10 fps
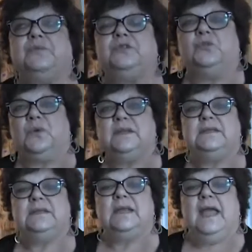and do it.
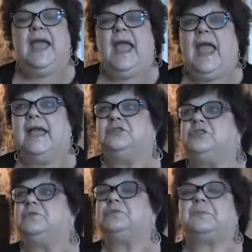And
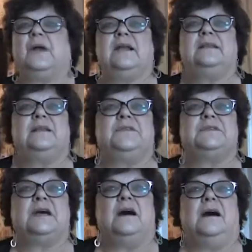she was pregnant at the
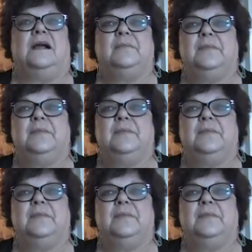time.